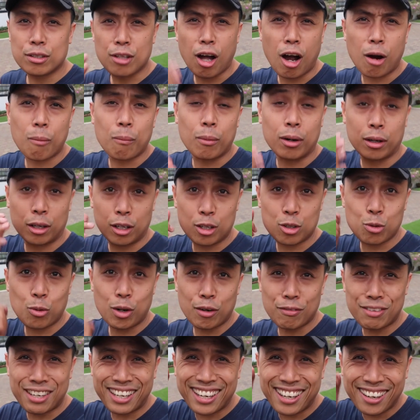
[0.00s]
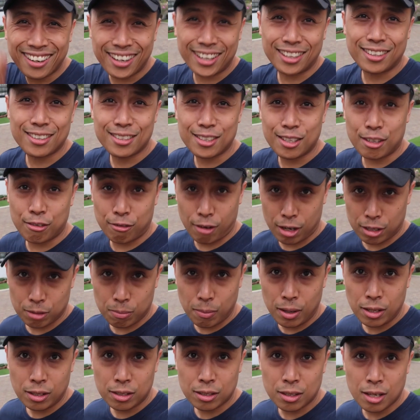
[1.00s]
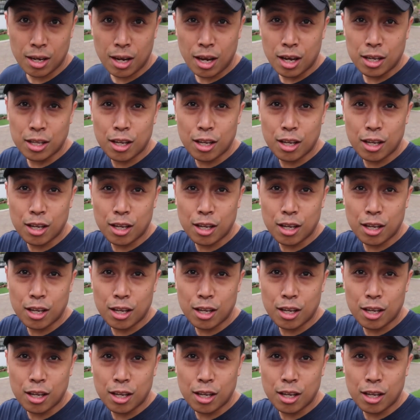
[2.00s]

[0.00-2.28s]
stock market is one of the greatest investments